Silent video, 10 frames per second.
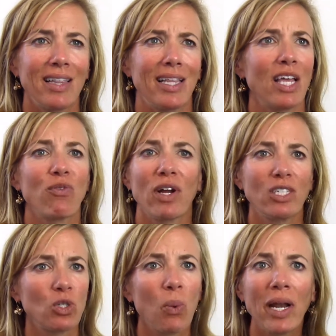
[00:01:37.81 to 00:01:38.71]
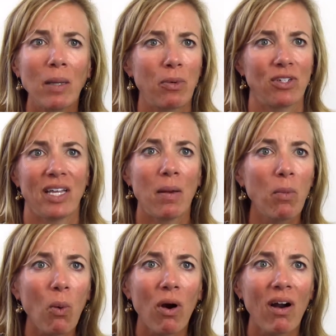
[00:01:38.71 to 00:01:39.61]
that they've raised 20%
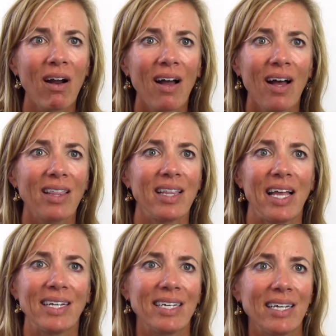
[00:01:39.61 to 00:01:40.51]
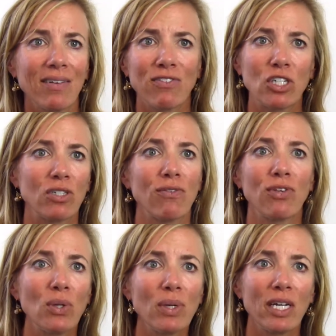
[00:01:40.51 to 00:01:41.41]
more than they did just a
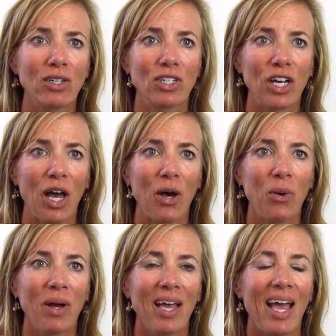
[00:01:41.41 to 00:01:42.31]
few years ago,